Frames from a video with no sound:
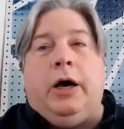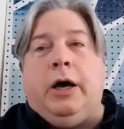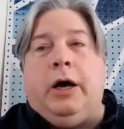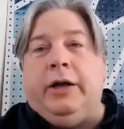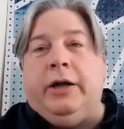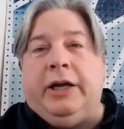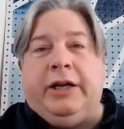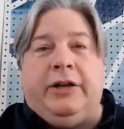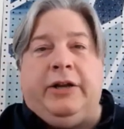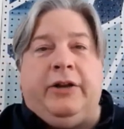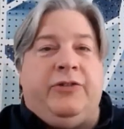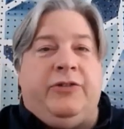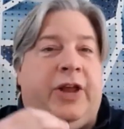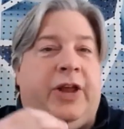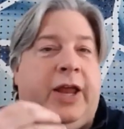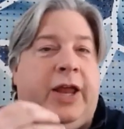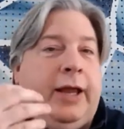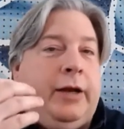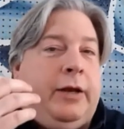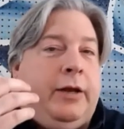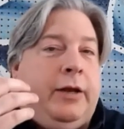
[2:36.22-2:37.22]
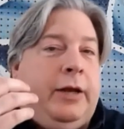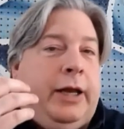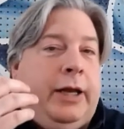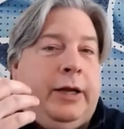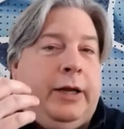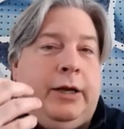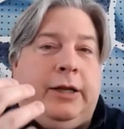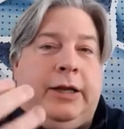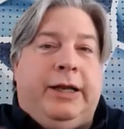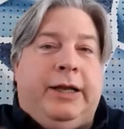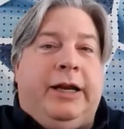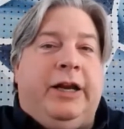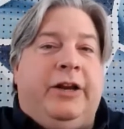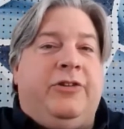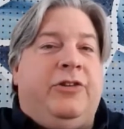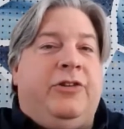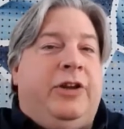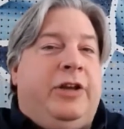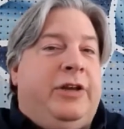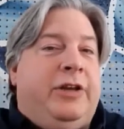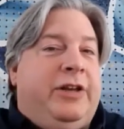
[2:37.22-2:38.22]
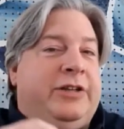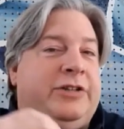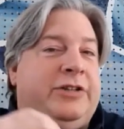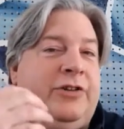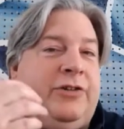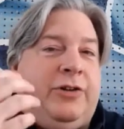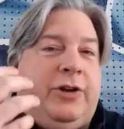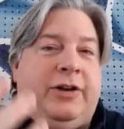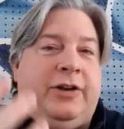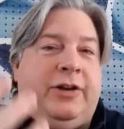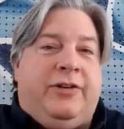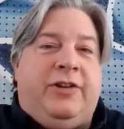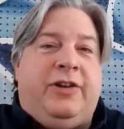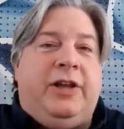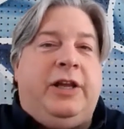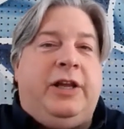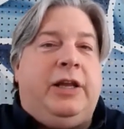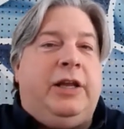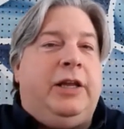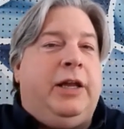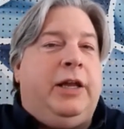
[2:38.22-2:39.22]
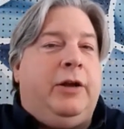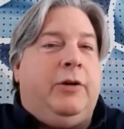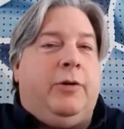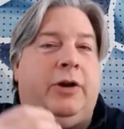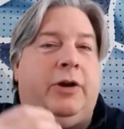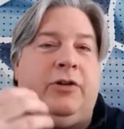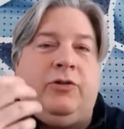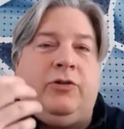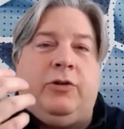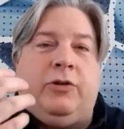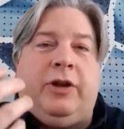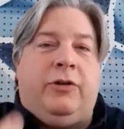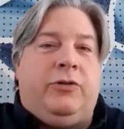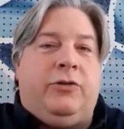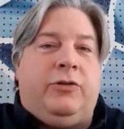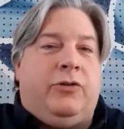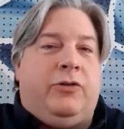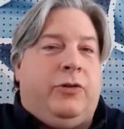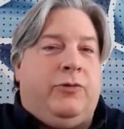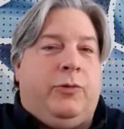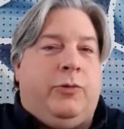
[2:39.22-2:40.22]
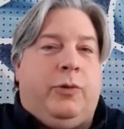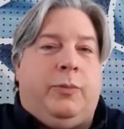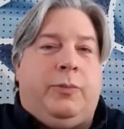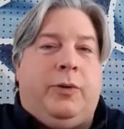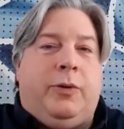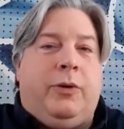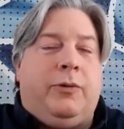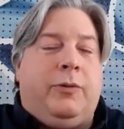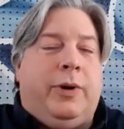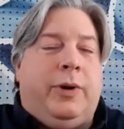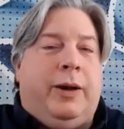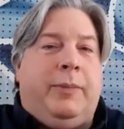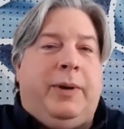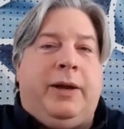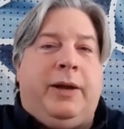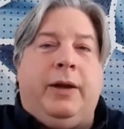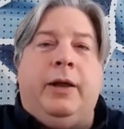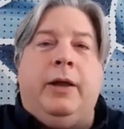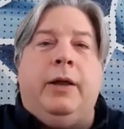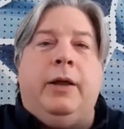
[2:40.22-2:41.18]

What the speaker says: He does analytics, he teaches IT, he creates software programming.